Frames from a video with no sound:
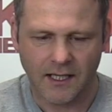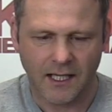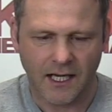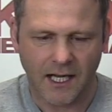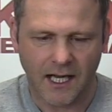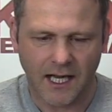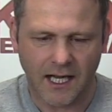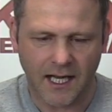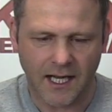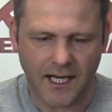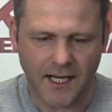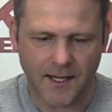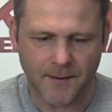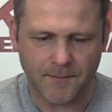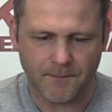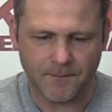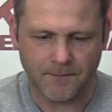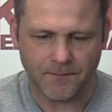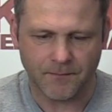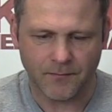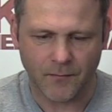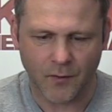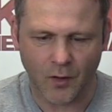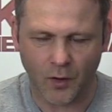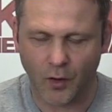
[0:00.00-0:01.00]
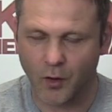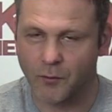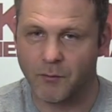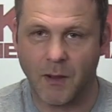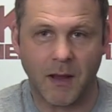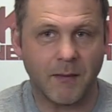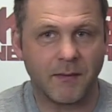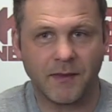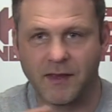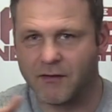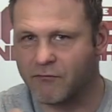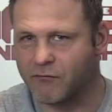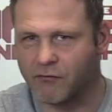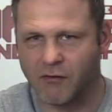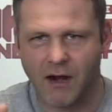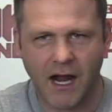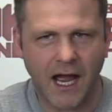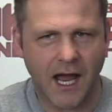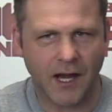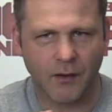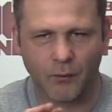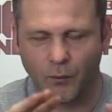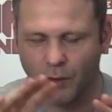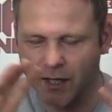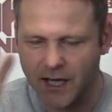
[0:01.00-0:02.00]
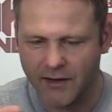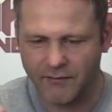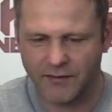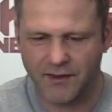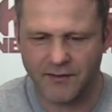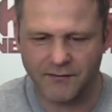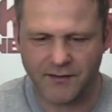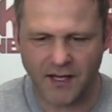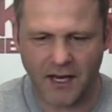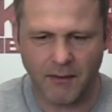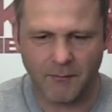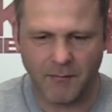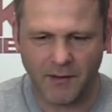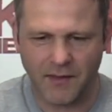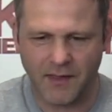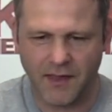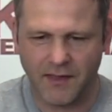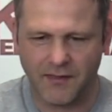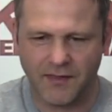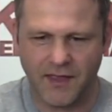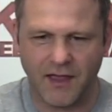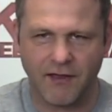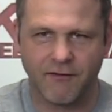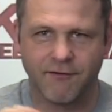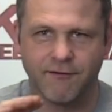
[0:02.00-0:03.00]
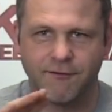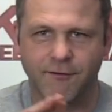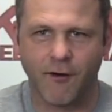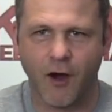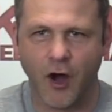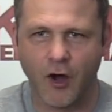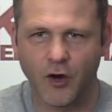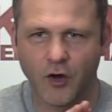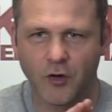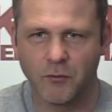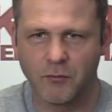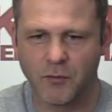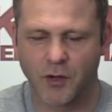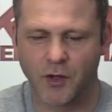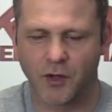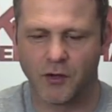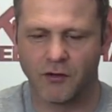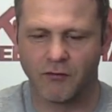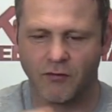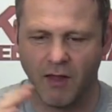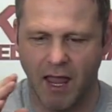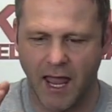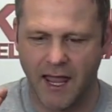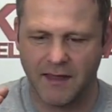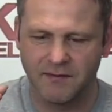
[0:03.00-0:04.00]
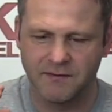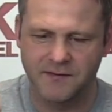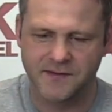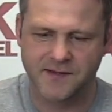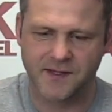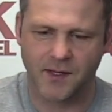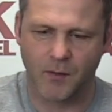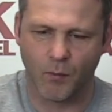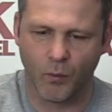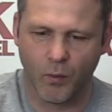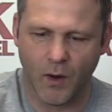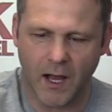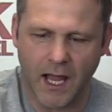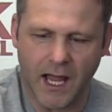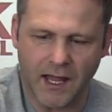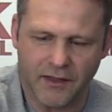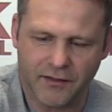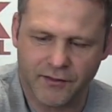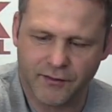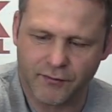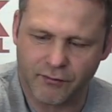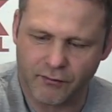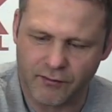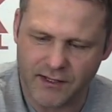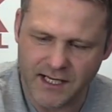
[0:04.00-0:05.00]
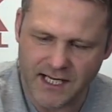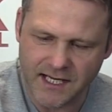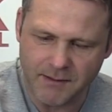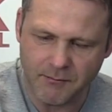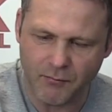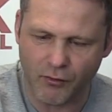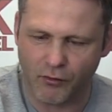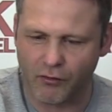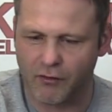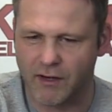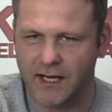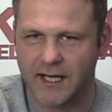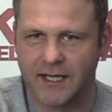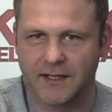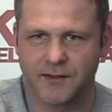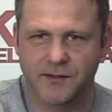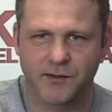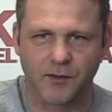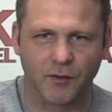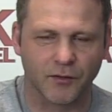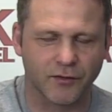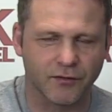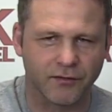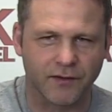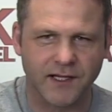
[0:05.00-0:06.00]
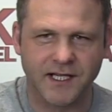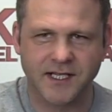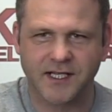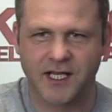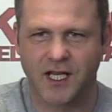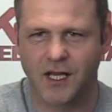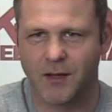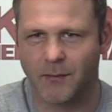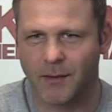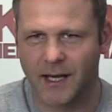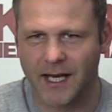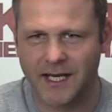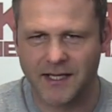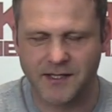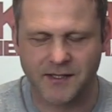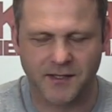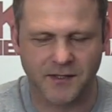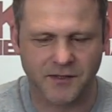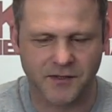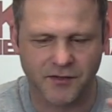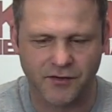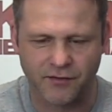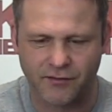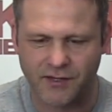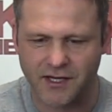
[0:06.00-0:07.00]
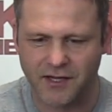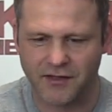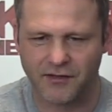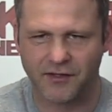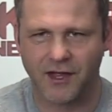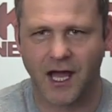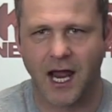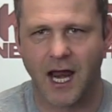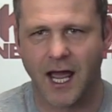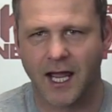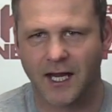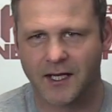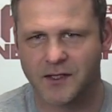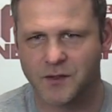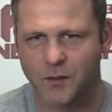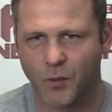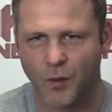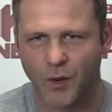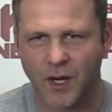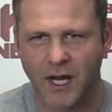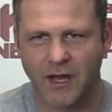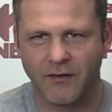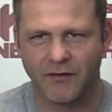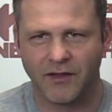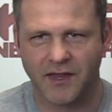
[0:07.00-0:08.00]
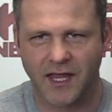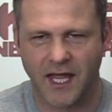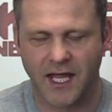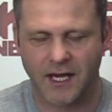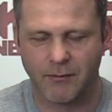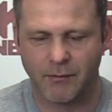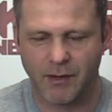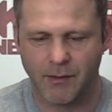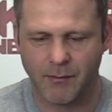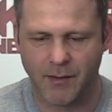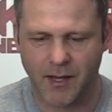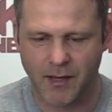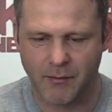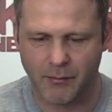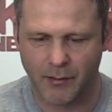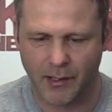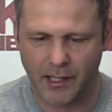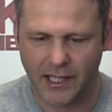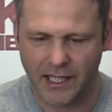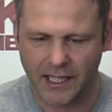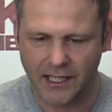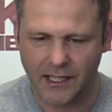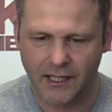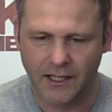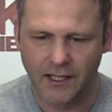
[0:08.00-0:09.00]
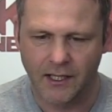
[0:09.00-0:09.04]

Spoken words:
Maybe they've ran, whatever they've done, but their final move ends them where 3 Marines or 3 Terminators, 3 Thalax, whatever the enemy may be,